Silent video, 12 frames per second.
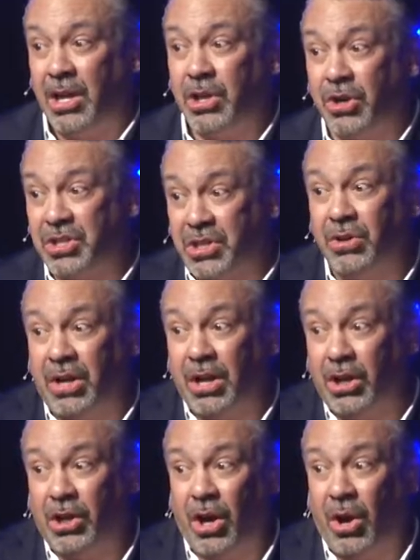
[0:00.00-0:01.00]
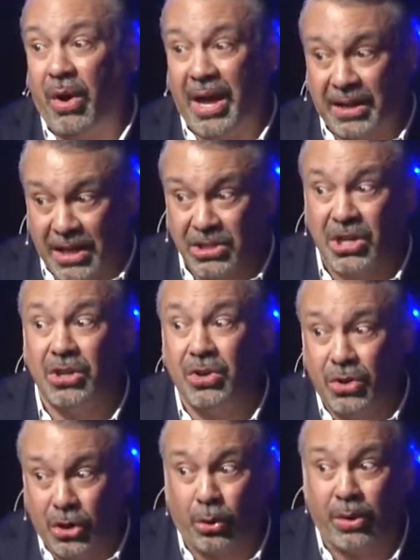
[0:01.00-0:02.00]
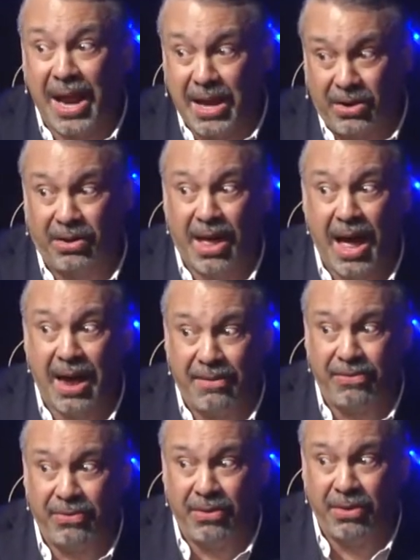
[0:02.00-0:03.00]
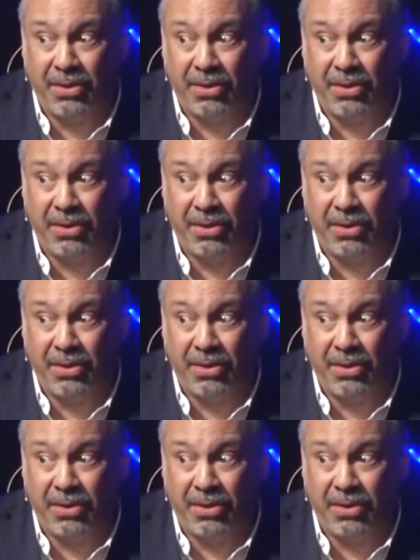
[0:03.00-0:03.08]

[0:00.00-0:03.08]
you're still going to go and continue to create your life.